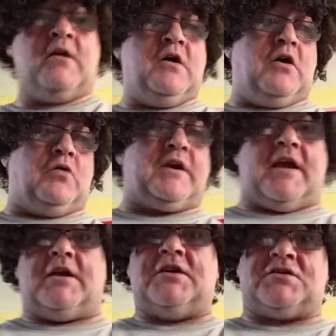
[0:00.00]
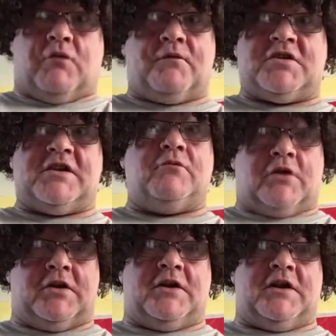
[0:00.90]
Okay, so obviously we're
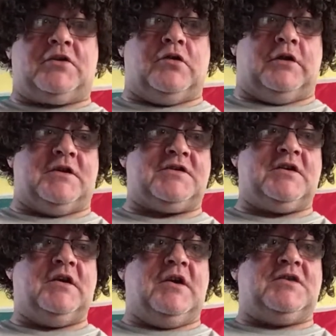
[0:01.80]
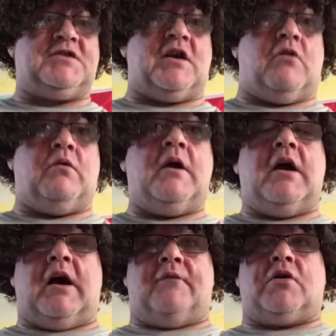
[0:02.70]
going to need colours. So
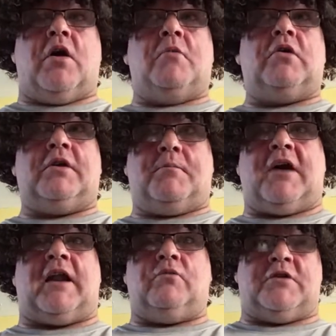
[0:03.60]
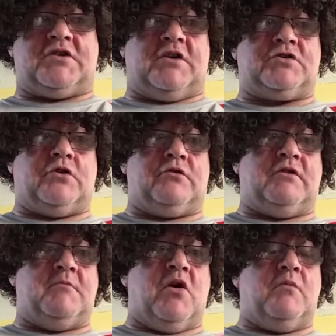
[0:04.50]
I've got them all on a palette, which I'll show you
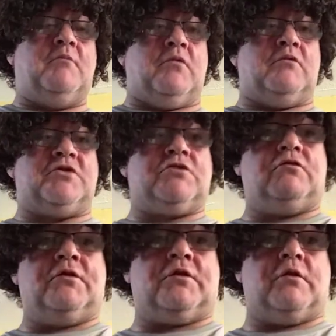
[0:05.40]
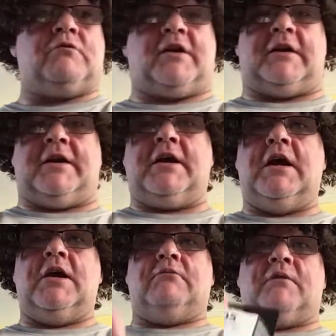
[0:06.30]
in a moment, but we'll just run through them quickly.
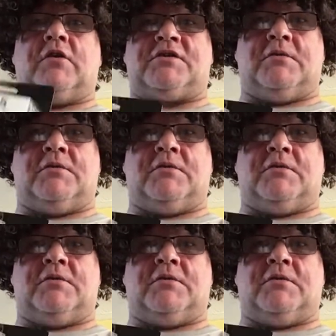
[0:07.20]
We've got some